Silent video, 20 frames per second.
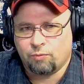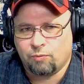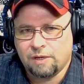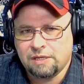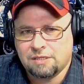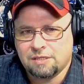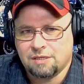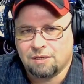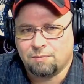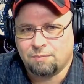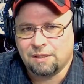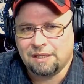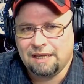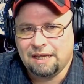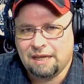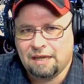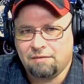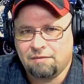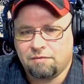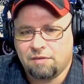reason to
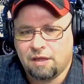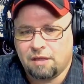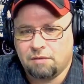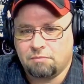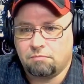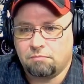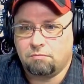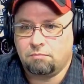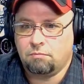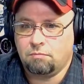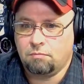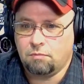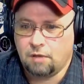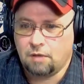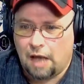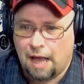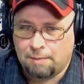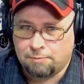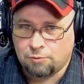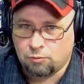believe that
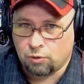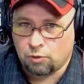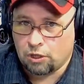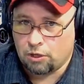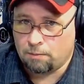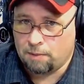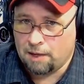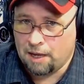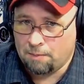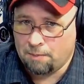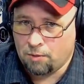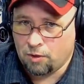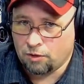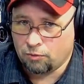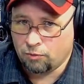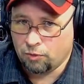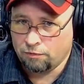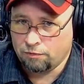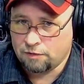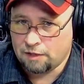cops were going to be up on the
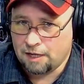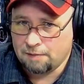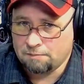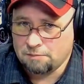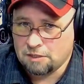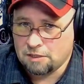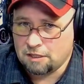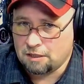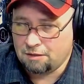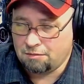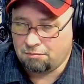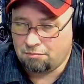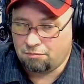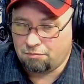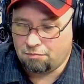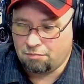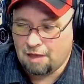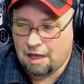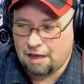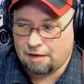rooftops.
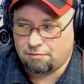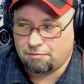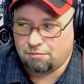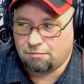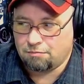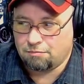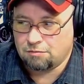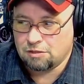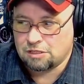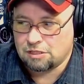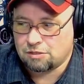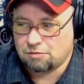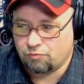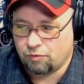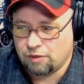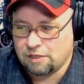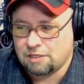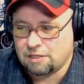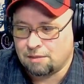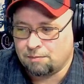Not just
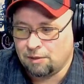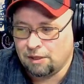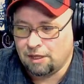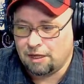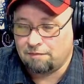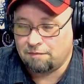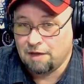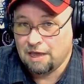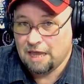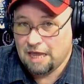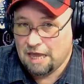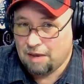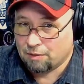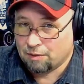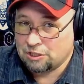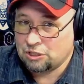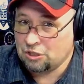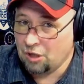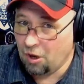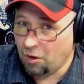reason to believe. He
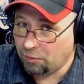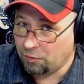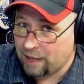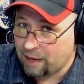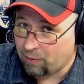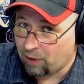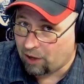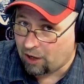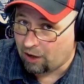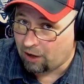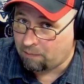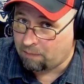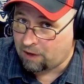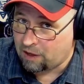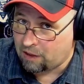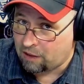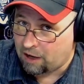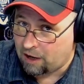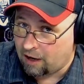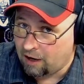was told they were going to
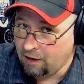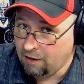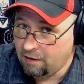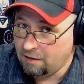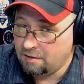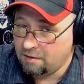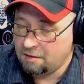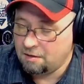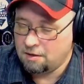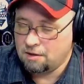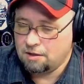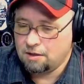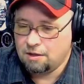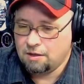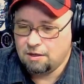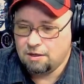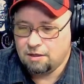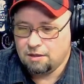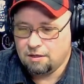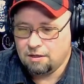be there
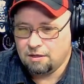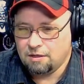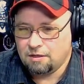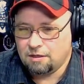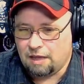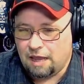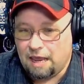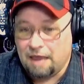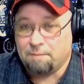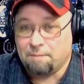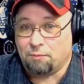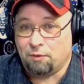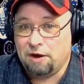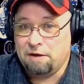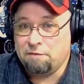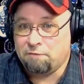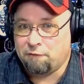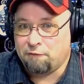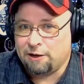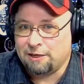in
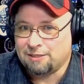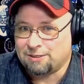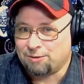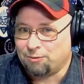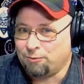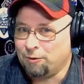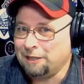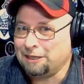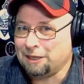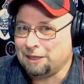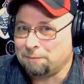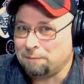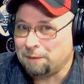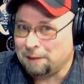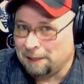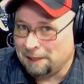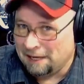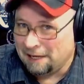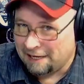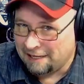briefings with the
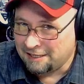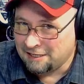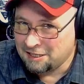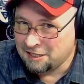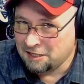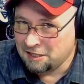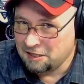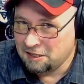police.